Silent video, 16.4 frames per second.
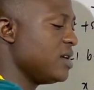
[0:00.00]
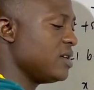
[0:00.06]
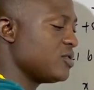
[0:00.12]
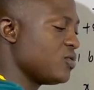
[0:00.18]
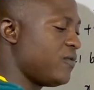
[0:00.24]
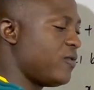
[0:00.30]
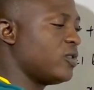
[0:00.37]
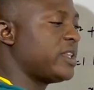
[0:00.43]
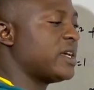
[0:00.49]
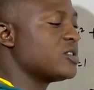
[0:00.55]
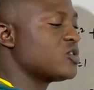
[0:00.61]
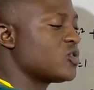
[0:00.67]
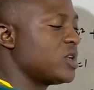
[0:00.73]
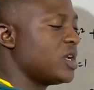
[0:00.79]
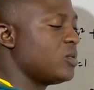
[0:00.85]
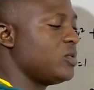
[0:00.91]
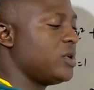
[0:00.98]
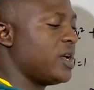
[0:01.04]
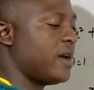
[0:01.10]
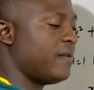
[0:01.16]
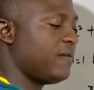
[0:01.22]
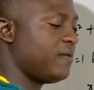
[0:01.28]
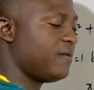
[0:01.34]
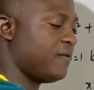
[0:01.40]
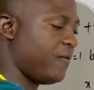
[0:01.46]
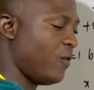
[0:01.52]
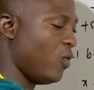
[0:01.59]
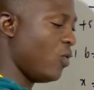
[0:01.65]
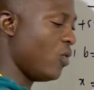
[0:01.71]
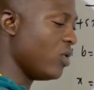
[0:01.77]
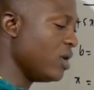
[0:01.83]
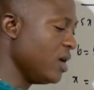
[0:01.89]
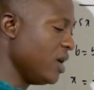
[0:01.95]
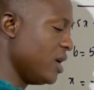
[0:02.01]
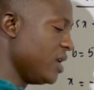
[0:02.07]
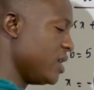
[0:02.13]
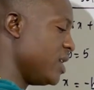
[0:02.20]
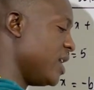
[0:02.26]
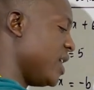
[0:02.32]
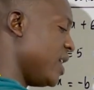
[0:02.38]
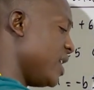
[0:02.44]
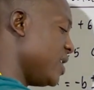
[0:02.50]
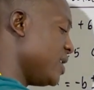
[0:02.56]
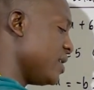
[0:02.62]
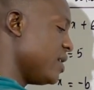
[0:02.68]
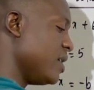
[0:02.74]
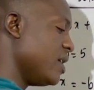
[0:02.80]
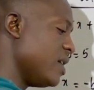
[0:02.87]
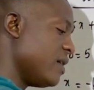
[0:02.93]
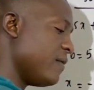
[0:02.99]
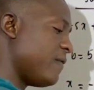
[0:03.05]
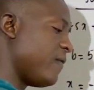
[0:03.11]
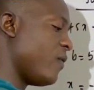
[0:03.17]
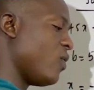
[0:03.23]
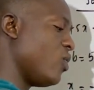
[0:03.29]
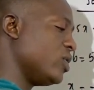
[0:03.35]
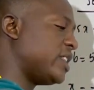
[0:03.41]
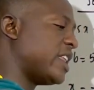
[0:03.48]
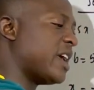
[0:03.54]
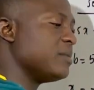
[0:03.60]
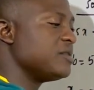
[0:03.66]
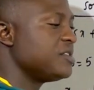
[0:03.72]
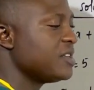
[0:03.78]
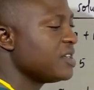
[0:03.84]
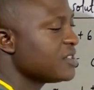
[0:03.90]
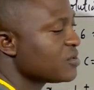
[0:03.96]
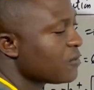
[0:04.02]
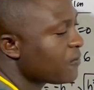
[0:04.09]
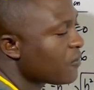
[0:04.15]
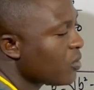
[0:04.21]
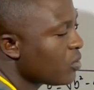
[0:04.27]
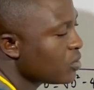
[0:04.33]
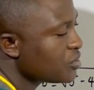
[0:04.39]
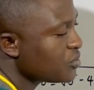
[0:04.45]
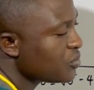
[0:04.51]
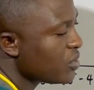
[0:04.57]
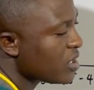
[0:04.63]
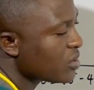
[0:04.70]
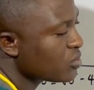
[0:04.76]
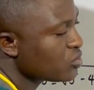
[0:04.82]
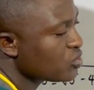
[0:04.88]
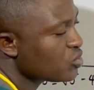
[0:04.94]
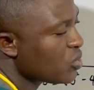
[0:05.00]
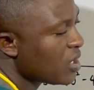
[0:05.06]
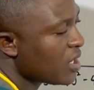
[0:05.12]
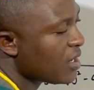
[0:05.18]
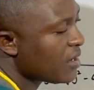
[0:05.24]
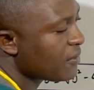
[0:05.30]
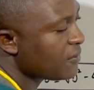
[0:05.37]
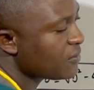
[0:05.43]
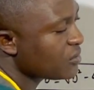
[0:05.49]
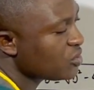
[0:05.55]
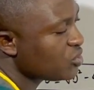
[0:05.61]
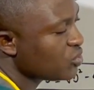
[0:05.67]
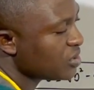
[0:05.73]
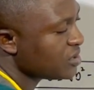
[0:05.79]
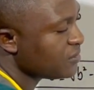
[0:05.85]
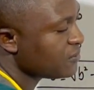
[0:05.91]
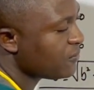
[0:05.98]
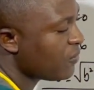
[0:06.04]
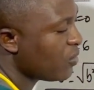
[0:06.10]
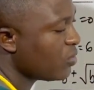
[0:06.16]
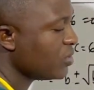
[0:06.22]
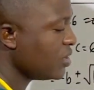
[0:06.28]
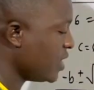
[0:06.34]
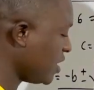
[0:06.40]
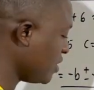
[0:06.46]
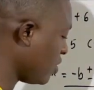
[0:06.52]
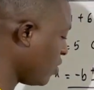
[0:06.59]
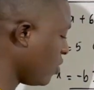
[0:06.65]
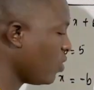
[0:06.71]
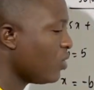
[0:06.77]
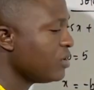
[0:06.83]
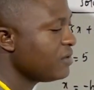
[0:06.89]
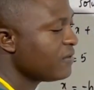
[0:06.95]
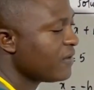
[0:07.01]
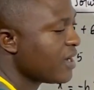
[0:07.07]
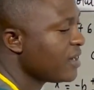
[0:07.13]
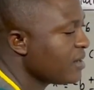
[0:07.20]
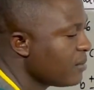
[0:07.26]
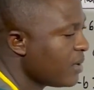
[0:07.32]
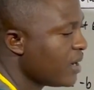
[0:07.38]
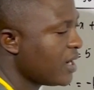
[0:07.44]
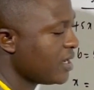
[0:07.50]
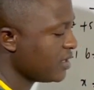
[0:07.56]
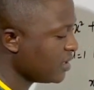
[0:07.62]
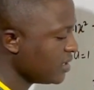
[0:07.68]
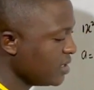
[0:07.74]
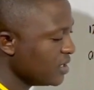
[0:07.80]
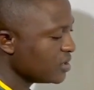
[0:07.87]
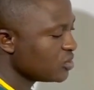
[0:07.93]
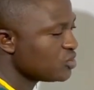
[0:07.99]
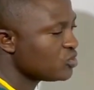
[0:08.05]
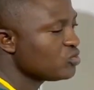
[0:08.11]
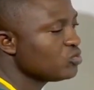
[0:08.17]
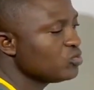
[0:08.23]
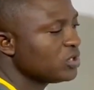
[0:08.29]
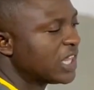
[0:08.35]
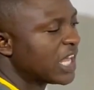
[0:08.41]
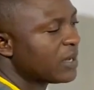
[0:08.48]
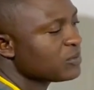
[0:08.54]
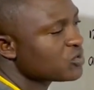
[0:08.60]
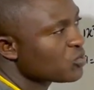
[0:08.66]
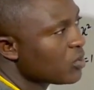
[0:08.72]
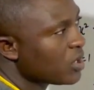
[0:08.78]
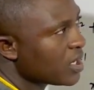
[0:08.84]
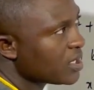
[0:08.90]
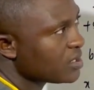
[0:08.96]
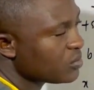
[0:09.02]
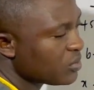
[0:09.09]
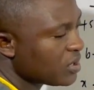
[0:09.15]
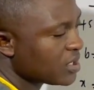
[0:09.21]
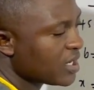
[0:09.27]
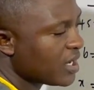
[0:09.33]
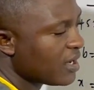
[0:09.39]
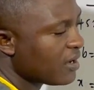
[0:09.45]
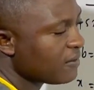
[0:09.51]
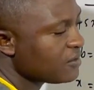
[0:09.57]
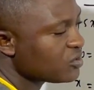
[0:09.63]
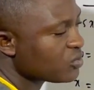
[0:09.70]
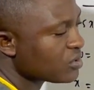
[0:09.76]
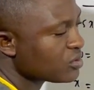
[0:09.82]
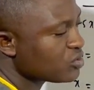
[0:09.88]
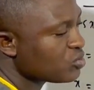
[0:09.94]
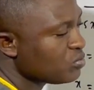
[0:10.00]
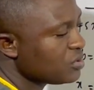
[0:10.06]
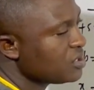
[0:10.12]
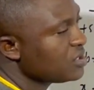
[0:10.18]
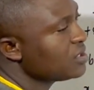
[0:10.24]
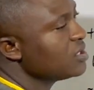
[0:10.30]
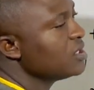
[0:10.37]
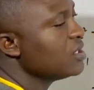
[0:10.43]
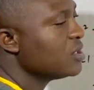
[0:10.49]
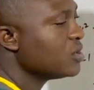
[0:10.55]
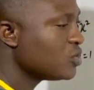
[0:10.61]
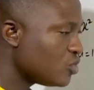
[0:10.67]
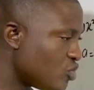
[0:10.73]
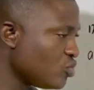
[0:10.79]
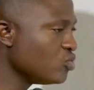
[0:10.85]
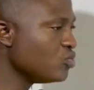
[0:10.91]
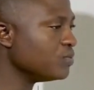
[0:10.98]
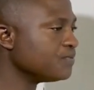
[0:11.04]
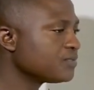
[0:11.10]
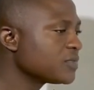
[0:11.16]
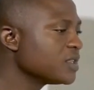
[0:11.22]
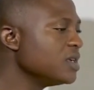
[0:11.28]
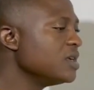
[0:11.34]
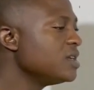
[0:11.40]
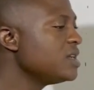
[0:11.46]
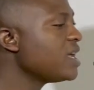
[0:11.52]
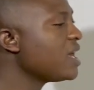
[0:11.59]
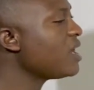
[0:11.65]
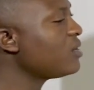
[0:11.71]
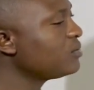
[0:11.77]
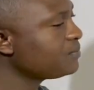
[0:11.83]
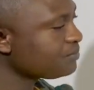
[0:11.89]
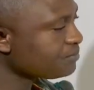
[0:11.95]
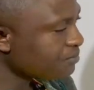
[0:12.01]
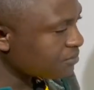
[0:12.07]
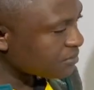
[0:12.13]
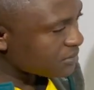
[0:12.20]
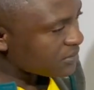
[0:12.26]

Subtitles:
So 4 times 1, and we have 4. Then 4 times 6, of course, we are going to have 24. Then all divided by 2 times 1, we can have this one to be 2. Now,